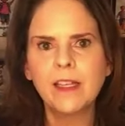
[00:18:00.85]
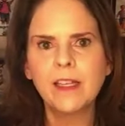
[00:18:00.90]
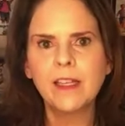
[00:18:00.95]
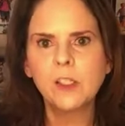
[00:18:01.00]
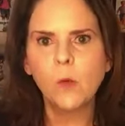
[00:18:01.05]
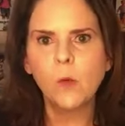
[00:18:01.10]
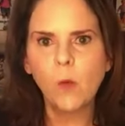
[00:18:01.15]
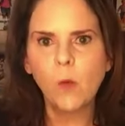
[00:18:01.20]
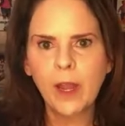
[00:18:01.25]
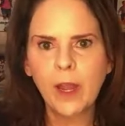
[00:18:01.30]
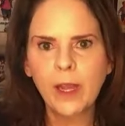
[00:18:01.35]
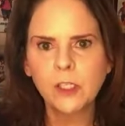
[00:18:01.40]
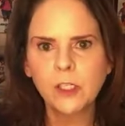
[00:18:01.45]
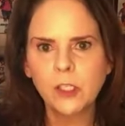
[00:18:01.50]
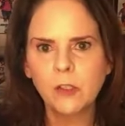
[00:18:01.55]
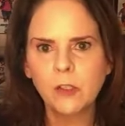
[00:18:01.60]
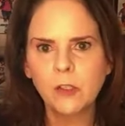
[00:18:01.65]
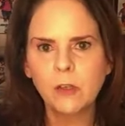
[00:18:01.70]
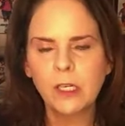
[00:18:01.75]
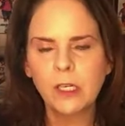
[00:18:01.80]
that's a way
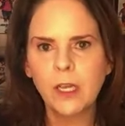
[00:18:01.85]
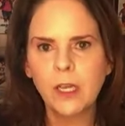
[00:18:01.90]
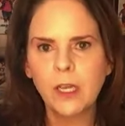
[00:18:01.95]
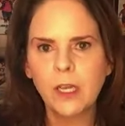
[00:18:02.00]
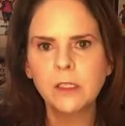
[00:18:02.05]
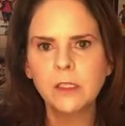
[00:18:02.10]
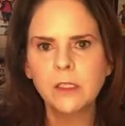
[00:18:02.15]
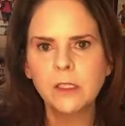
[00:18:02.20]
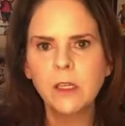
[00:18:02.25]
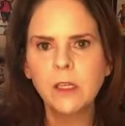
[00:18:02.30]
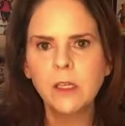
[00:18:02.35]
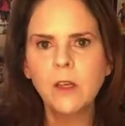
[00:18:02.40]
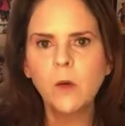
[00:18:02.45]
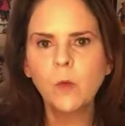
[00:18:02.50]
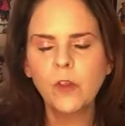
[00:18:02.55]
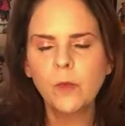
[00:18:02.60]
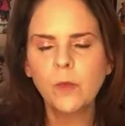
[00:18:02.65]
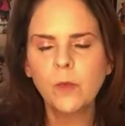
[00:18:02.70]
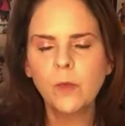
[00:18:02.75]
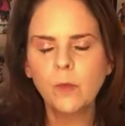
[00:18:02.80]
to connect
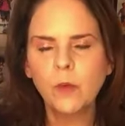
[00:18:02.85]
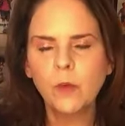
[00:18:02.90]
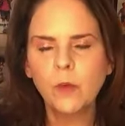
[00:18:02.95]
with okay.